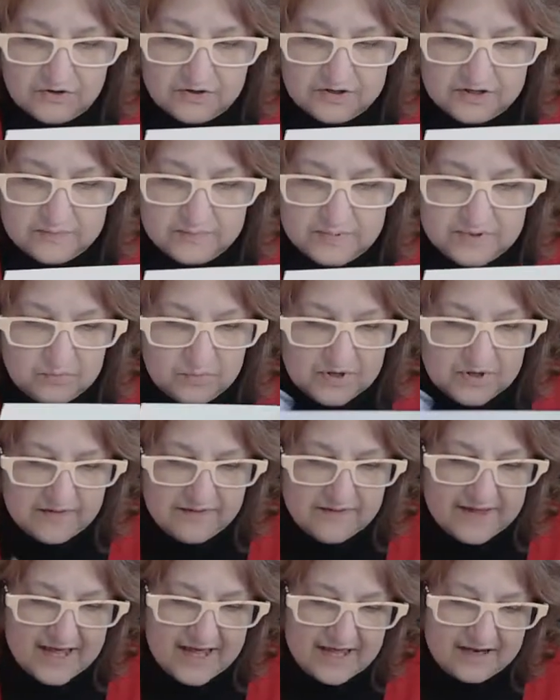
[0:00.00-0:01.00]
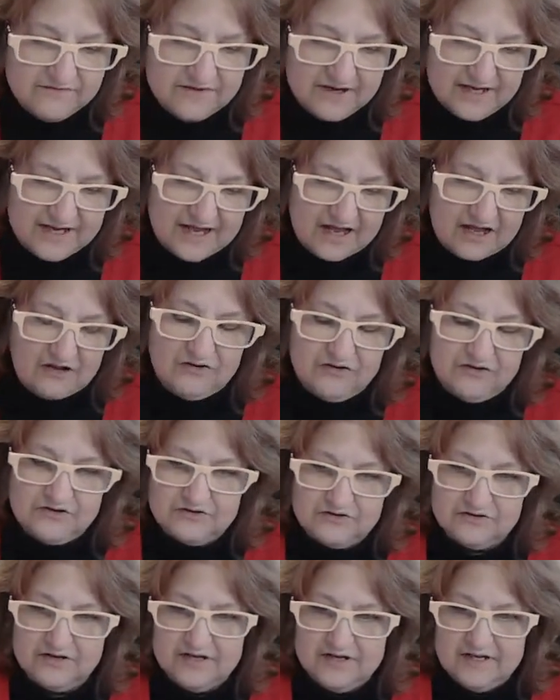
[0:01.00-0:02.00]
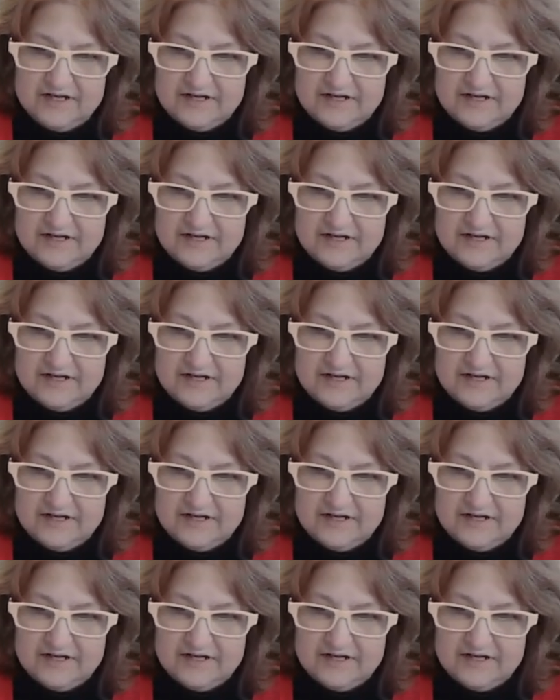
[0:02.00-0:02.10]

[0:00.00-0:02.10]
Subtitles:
going to be one of the advent calendar